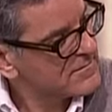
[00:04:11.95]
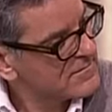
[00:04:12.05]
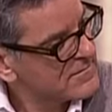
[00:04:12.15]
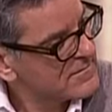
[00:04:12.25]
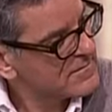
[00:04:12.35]

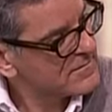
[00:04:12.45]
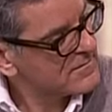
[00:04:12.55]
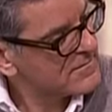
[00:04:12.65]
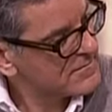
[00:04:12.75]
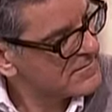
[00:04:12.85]

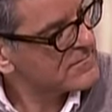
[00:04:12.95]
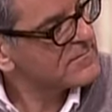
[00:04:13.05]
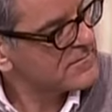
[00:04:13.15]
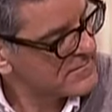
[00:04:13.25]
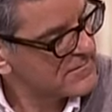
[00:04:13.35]

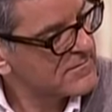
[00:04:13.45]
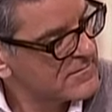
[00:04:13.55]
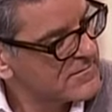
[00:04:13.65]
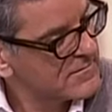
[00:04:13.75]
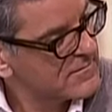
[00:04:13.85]

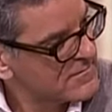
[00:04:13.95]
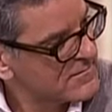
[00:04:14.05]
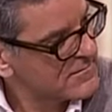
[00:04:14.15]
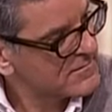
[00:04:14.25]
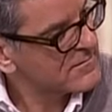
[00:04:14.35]

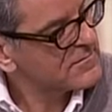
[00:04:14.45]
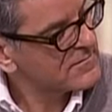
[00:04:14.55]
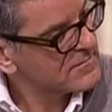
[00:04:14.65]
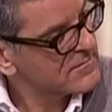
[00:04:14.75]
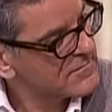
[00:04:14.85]

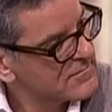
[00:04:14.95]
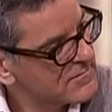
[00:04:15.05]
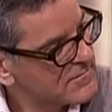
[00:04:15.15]
(silent)